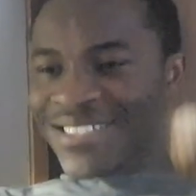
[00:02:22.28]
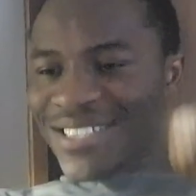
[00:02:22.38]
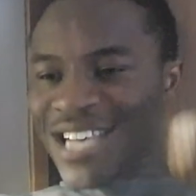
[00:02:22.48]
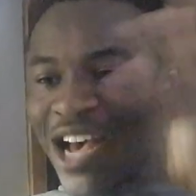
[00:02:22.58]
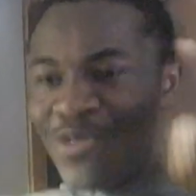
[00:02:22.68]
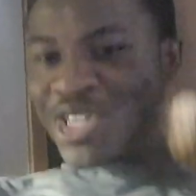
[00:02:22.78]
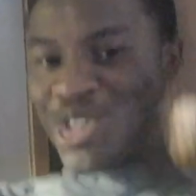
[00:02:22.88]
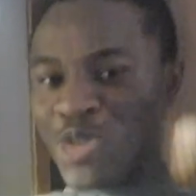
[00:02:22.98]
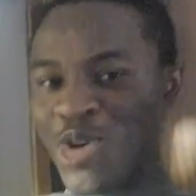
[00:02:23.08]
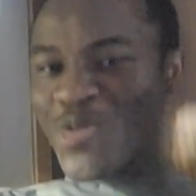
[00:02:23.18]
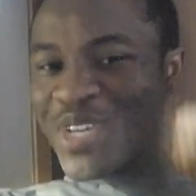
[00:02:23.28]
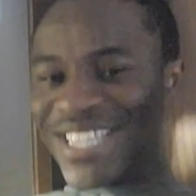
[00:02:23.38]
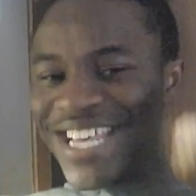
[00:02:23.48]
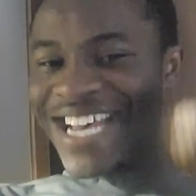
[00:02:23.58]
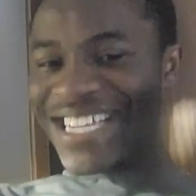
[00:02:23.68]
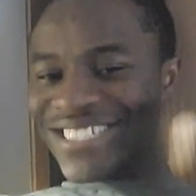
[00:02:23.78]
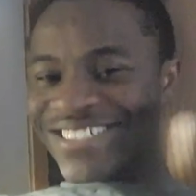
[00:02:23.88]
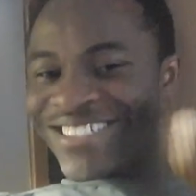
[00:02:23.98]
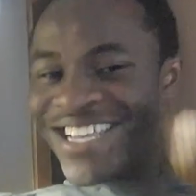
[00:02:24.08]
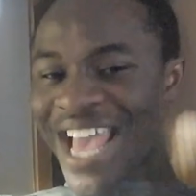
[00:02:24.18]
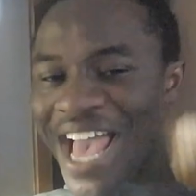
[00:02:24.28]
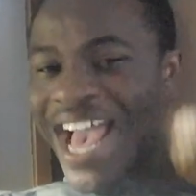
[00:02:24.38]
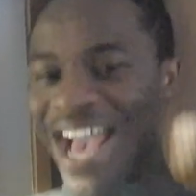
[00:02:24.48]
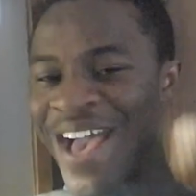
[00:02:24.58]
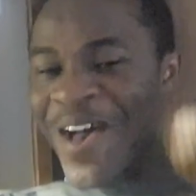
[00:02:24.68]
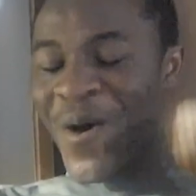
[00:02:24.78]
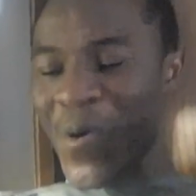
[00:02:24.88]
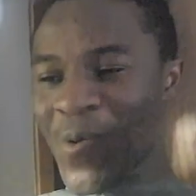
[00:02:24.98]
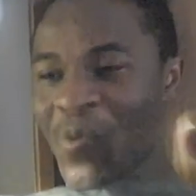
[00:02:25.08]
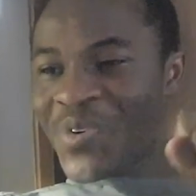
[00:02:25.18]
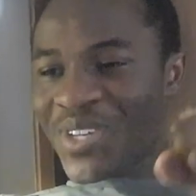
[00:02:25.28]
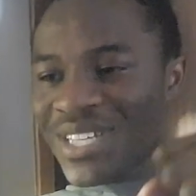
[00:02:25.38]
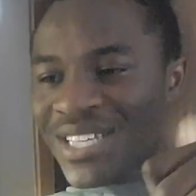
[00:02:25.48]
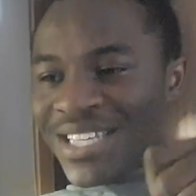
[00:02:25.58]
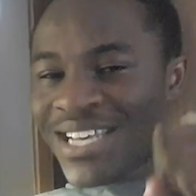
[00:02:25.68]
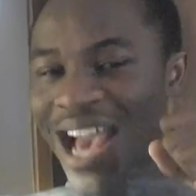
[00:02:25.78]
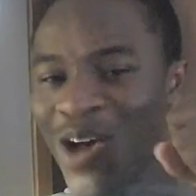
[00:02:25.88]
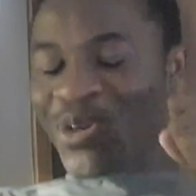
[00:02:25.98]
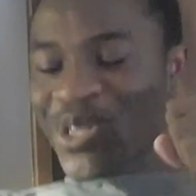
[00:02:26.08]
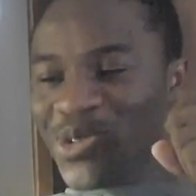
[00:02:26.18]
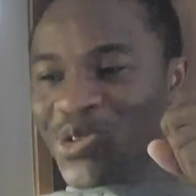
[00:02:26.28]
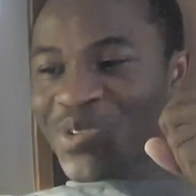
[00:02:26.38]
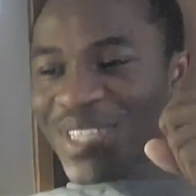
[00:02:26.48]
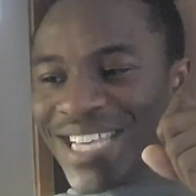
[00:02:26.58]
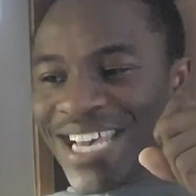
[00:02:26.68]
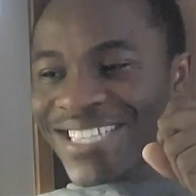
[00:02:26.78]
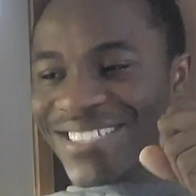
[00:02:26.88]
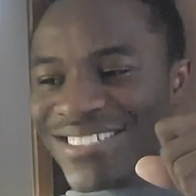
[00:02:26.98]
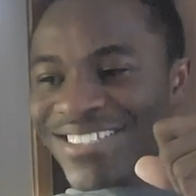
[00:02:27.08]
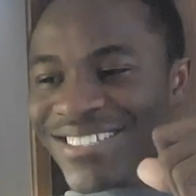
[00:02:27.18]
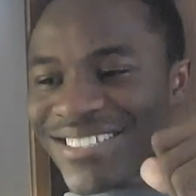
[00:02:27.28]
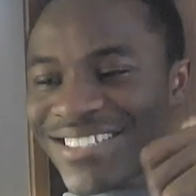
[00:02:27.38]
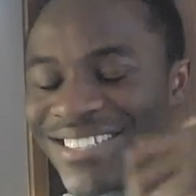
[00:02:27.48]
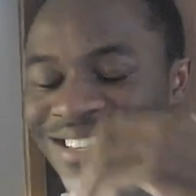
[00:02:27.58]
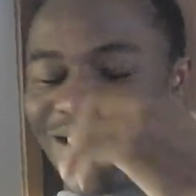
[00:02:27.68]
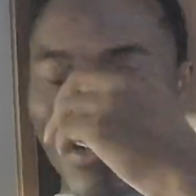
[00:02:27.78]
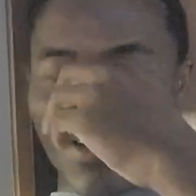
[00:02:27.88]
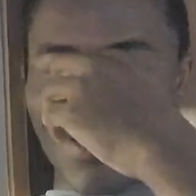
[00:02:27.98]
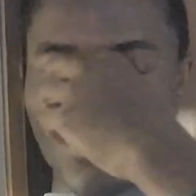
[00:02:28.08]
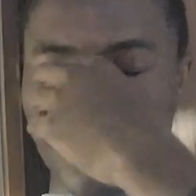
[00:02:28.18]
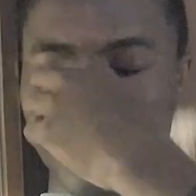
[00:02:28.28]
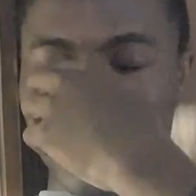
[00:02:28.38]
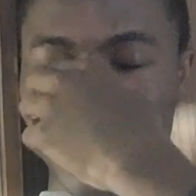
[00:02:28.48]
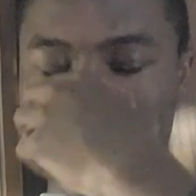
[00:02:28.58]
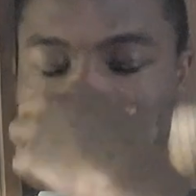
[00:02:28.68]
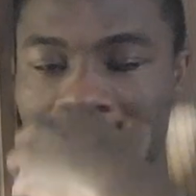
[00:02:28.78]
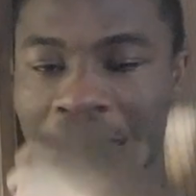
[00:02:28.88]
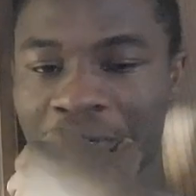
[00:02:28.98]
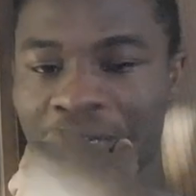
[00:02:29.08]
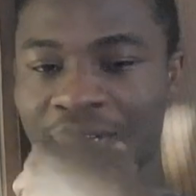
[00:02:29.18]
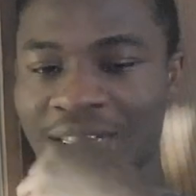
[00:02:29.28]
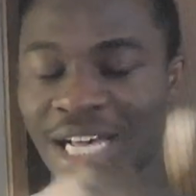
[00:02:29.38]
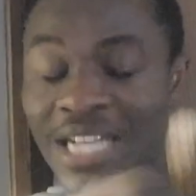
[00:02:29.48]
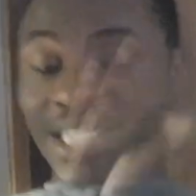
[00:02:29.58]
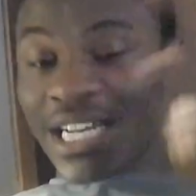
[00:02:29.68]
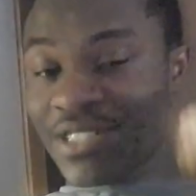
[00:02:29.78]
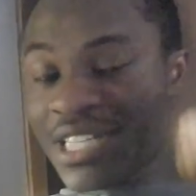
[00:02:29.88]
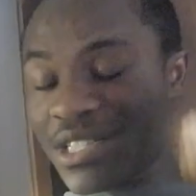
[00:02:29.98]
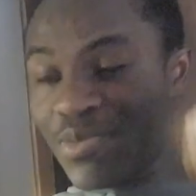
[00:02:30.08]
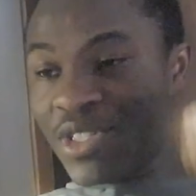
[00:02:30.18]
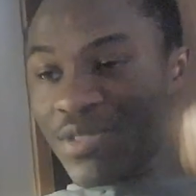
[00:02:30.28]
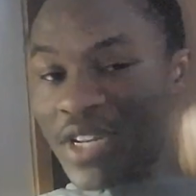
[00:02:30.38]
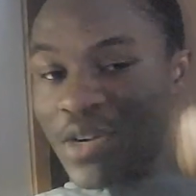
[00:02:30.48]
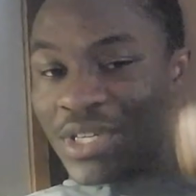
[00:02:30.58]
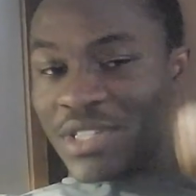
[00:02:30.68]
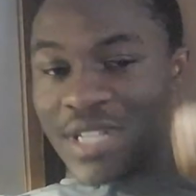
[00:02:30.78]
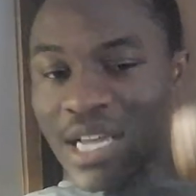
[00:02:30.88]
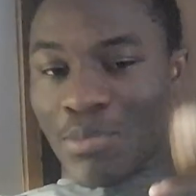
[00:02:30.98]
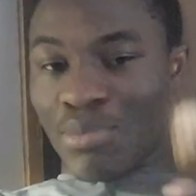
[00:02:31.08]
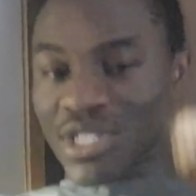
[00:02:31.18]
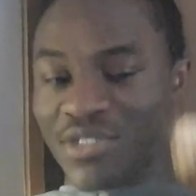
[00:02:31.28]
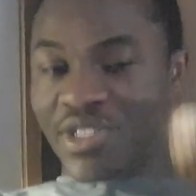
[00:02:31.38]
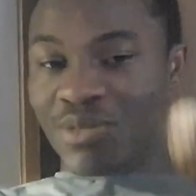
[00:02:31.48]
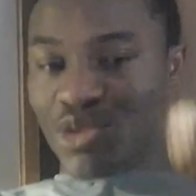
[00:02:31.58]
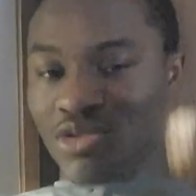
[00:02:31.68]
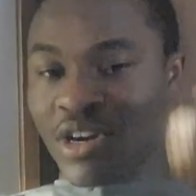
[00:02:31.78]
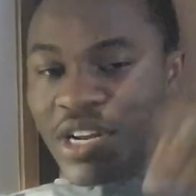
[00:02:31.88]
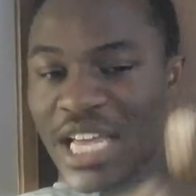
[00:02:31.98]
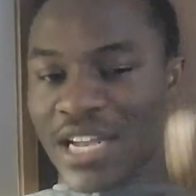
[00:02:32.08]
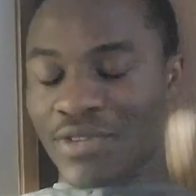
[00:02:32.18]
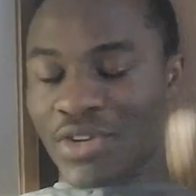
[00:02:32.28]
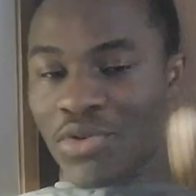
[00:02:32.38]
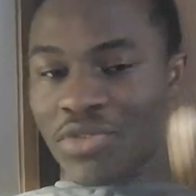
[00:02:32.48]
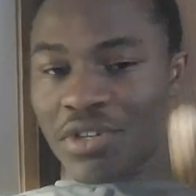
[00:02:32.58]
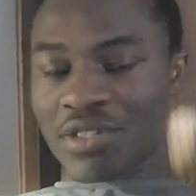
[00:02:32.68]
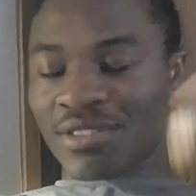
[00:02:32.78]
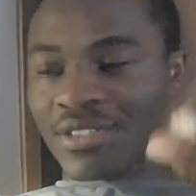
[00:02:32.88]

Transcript: How are you doing that? How are you doing that? Oh, I like how he does the music video where there's a bunch of hymns running out of a door,